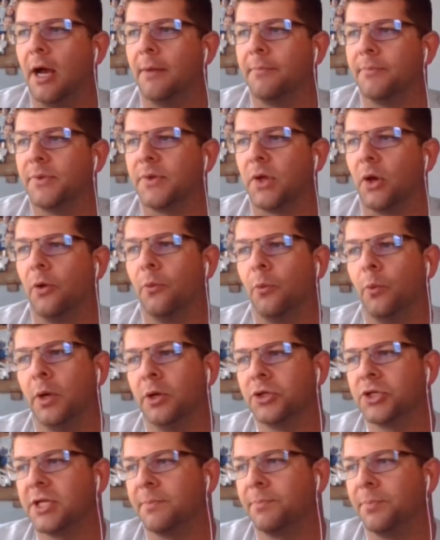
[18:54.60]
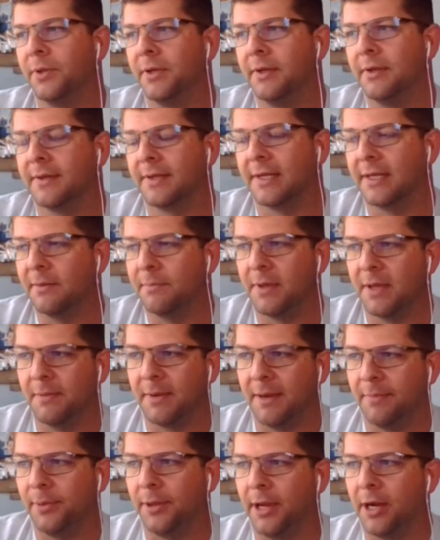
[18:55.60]
So Will Shipley is going to be in
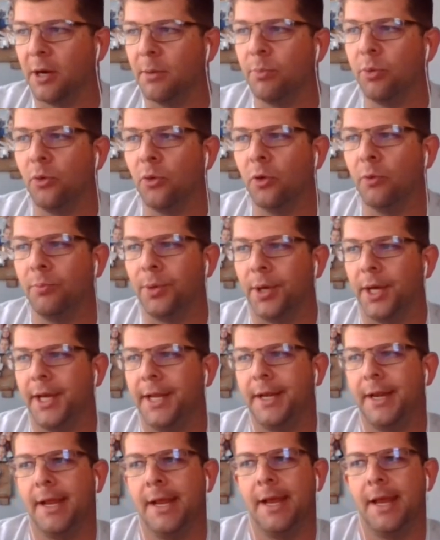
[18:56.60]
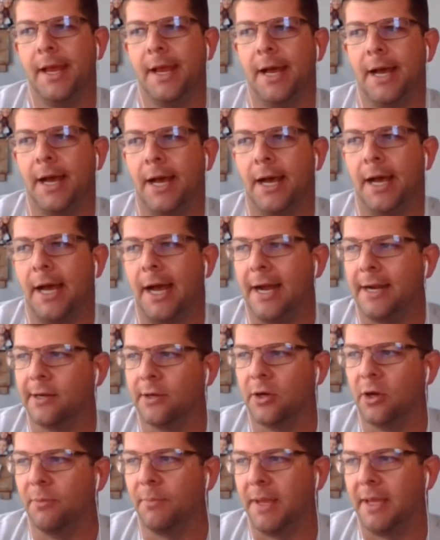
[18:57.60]
my player pool, but I don't
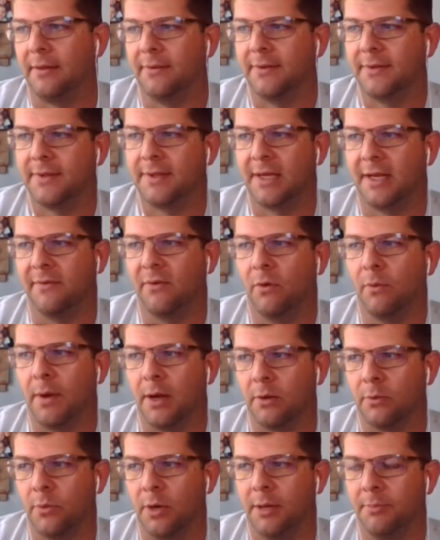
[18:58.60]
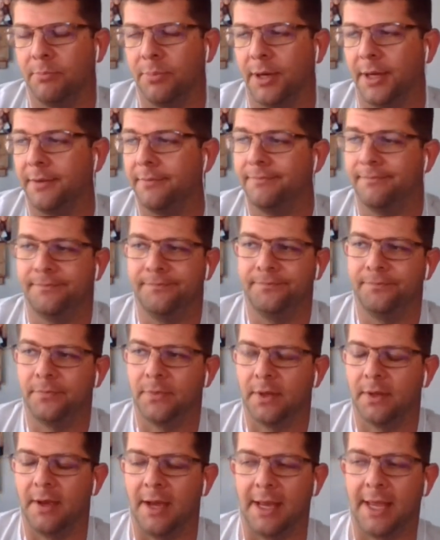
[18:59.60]
know, man. This is kind of a weird one. But
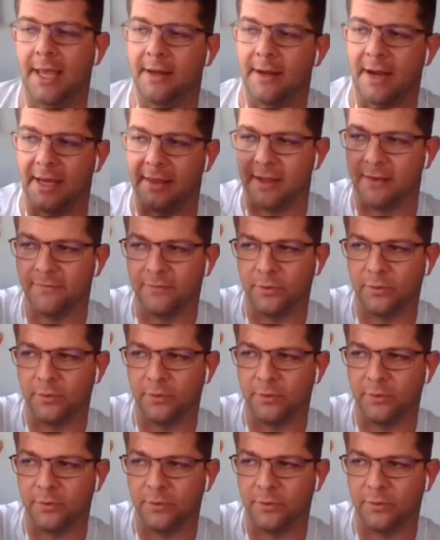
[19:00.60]
again, I think